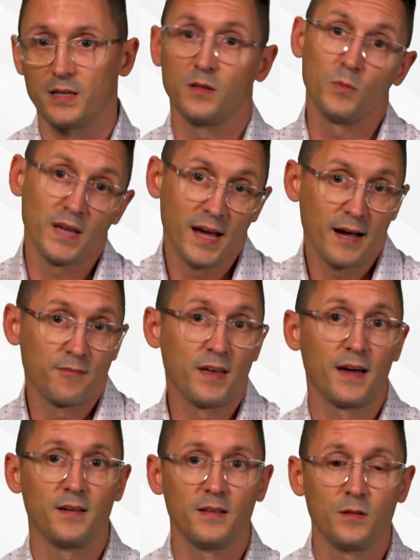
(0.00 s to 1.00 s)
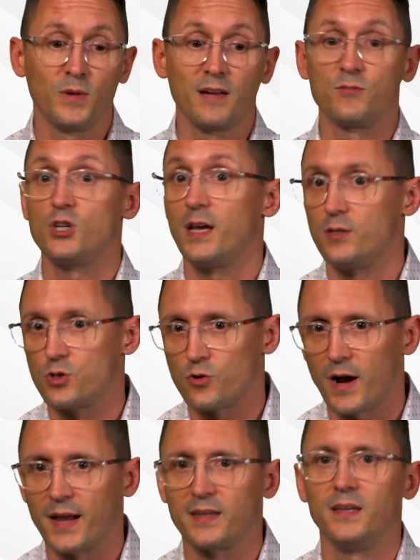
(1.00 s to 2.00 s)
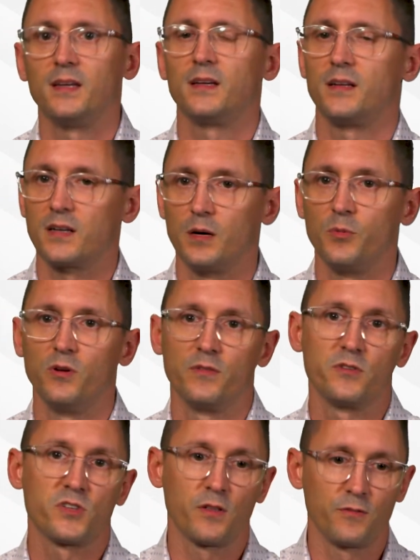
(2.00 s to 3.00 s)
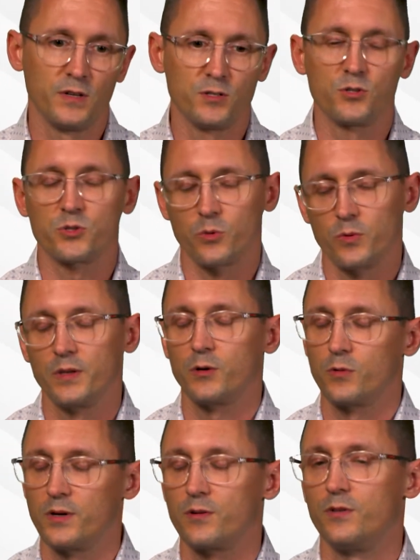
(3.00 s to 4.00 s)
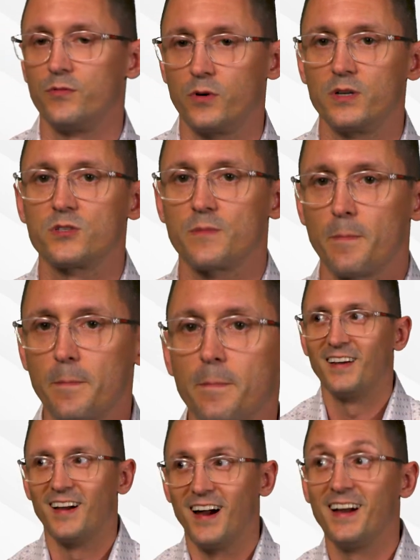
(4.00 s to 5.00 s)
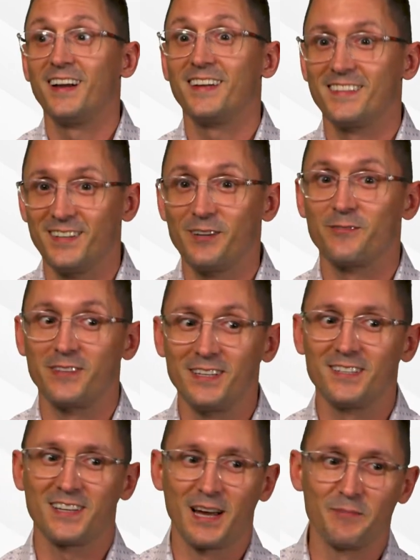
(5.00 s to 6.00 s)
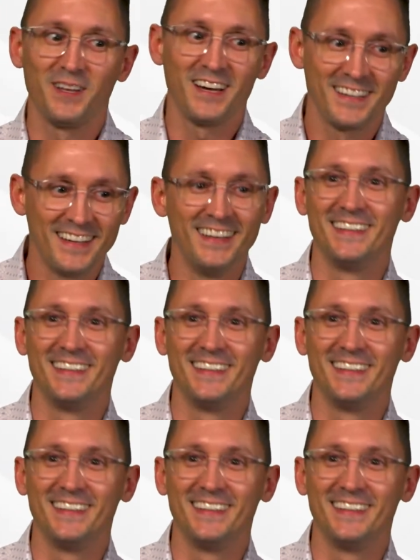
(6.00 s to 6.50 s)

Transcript: Then we have that, and then we have change tracking and a couple of those other features that are really critical for us. I love the timeline.